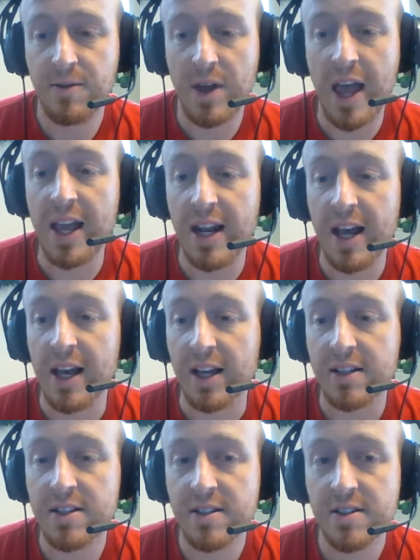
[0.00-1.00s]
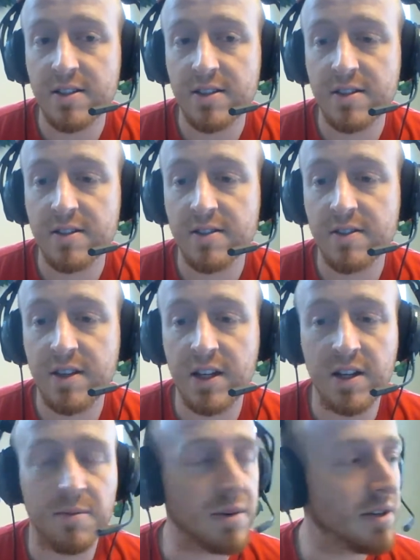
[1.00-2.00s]
8x
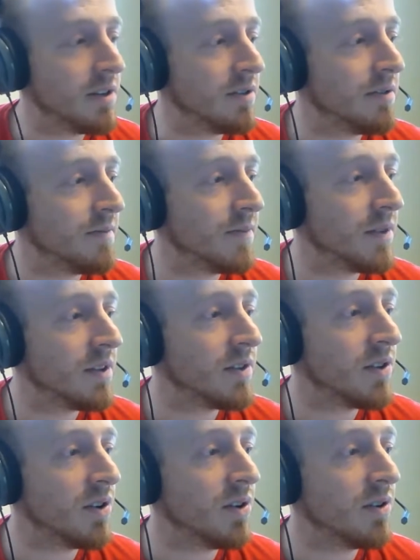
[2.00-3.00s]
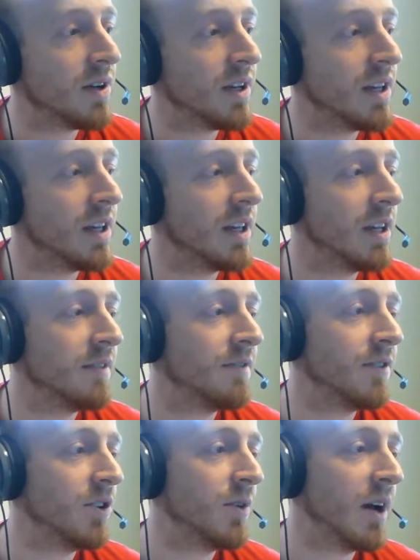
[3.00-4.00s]
in number 2. So
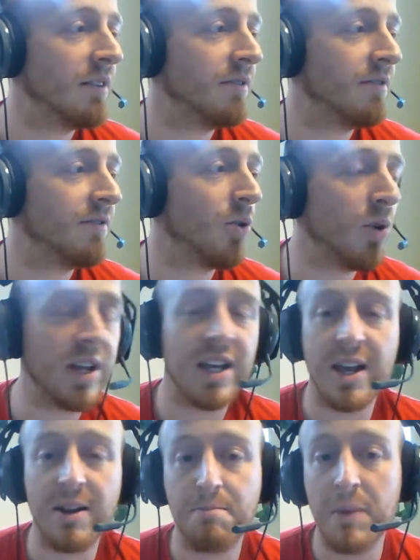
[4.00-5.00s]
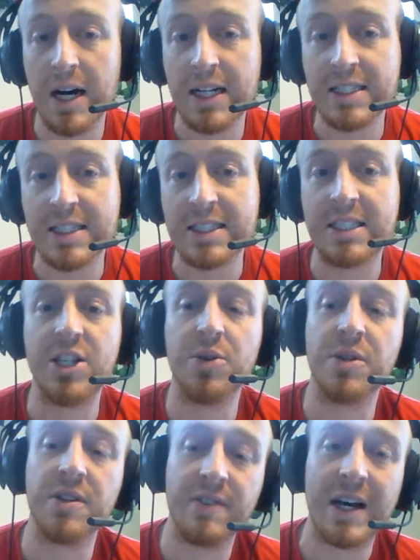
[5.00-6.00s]
if you have 48 buns, you
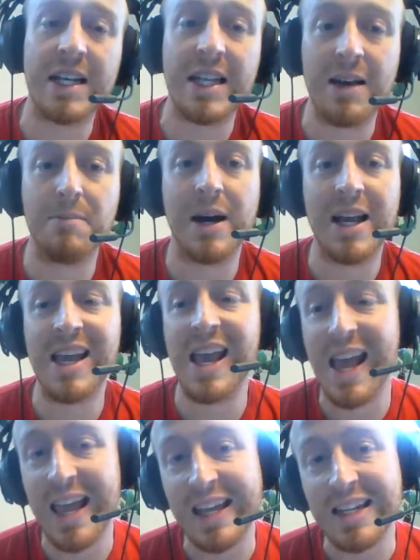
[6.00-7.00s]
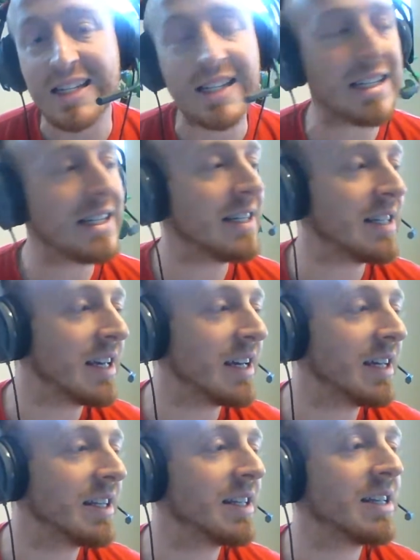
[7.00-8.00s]
would divide that by 8 to
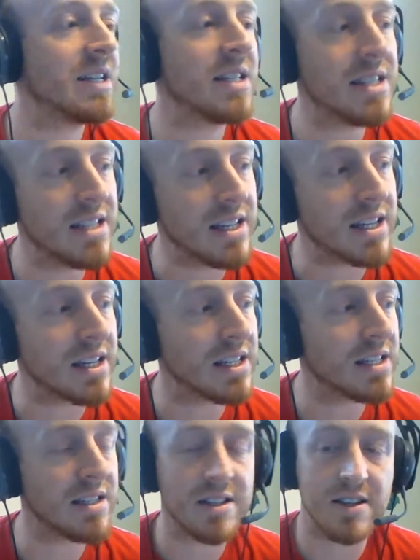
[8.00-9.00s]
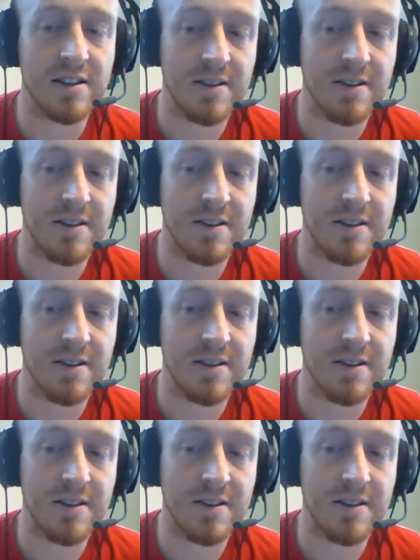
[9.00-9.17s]
get 6.